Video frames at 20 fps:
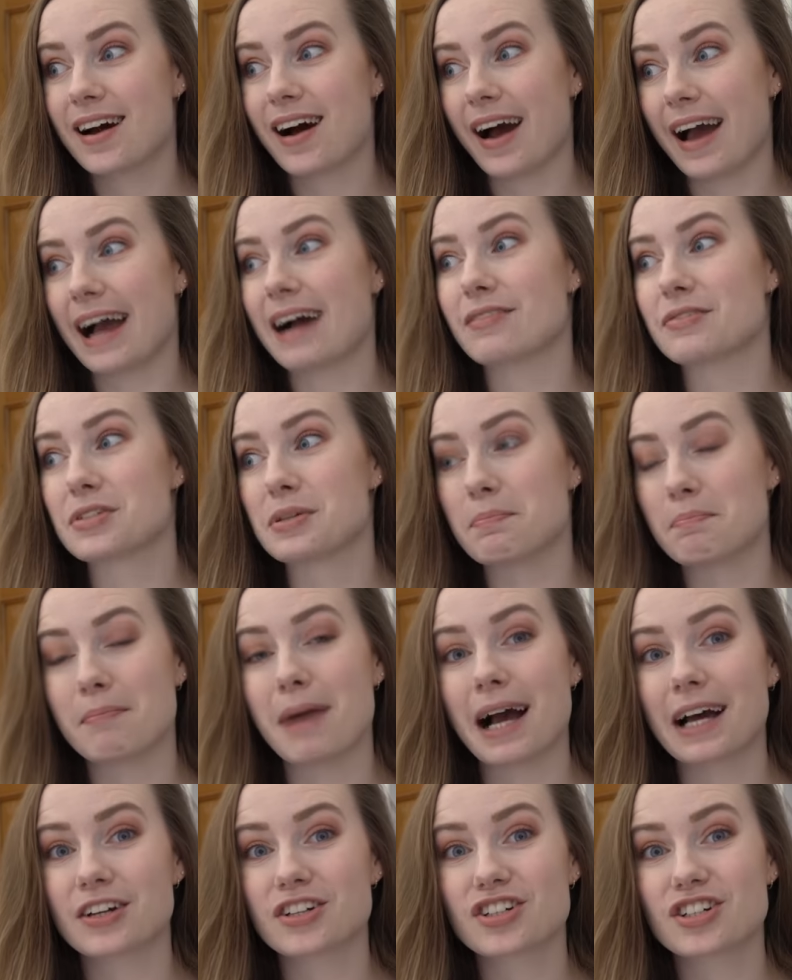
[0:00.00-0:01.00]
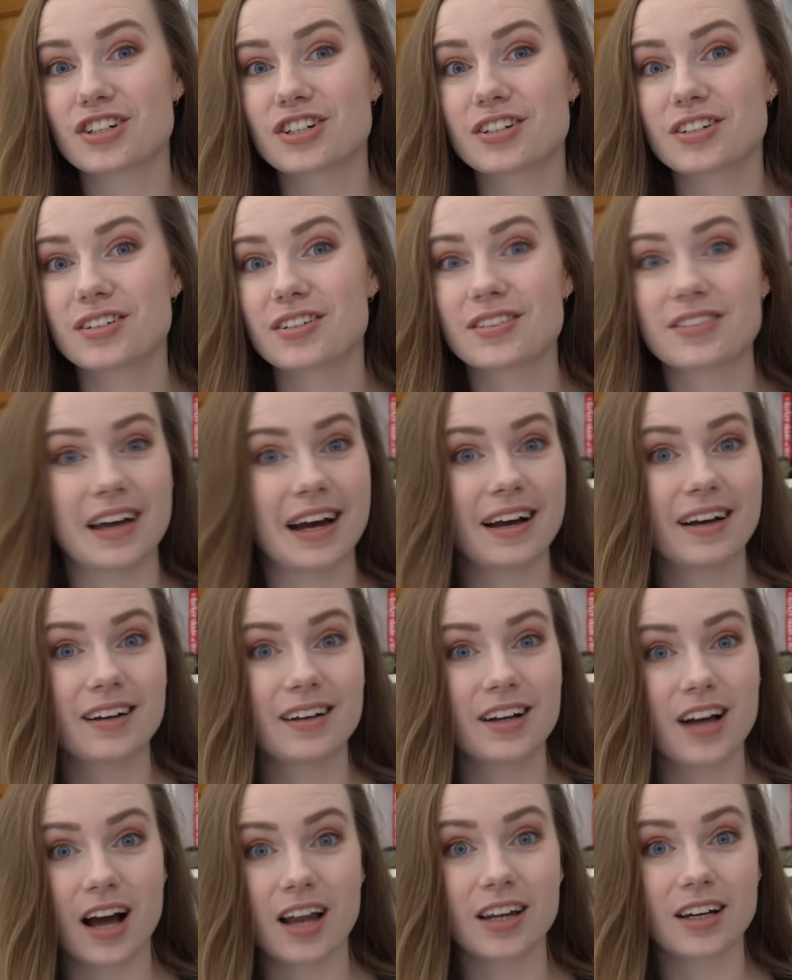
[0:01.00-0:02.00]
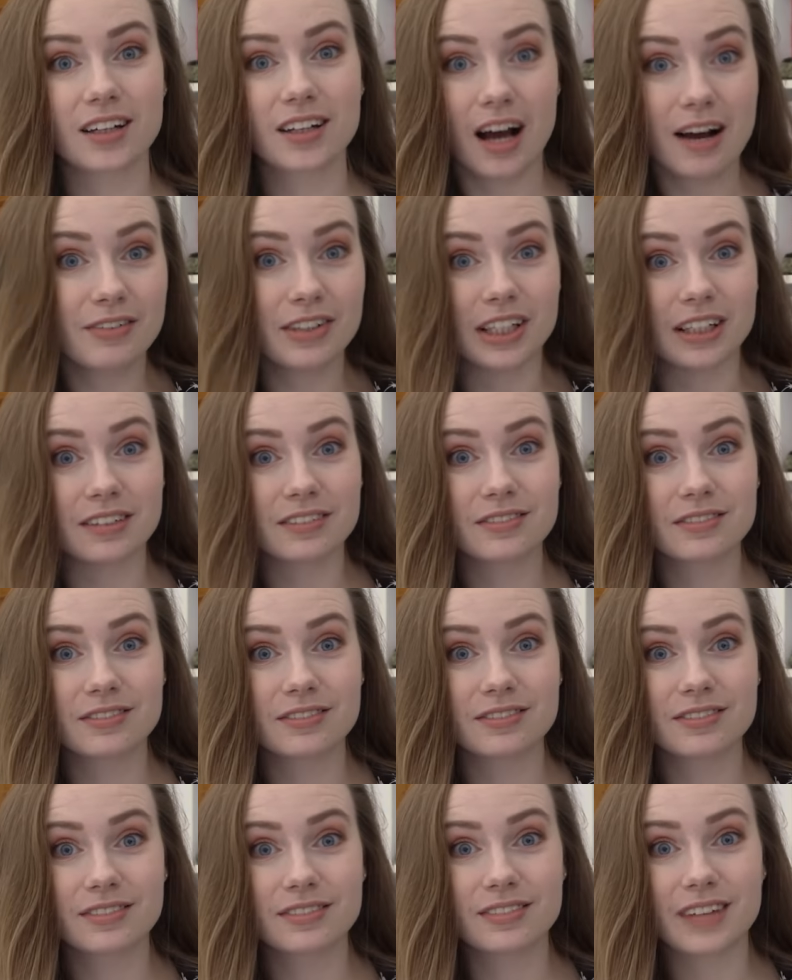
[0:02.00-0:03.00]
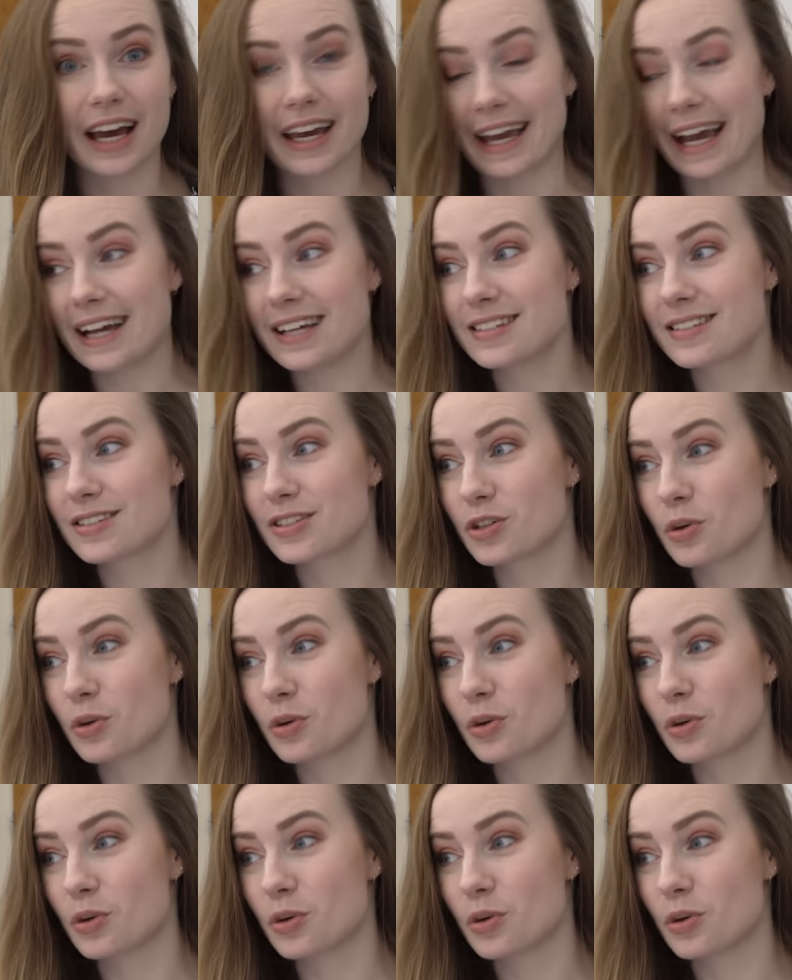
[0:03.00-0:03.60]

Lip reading: I have to match that colour cover, I guess.